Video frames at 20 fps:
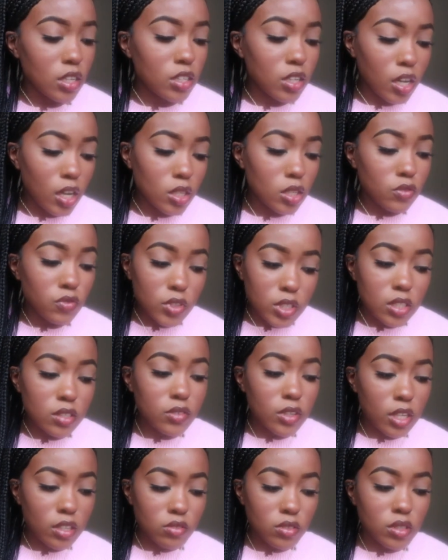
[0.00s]
A dollar
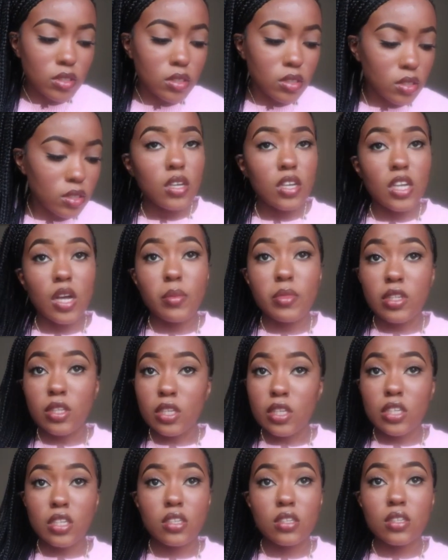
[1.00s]
fifty-five cents. I'ma
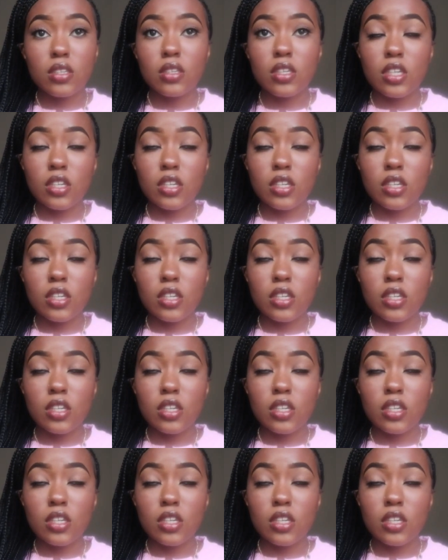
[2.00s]
link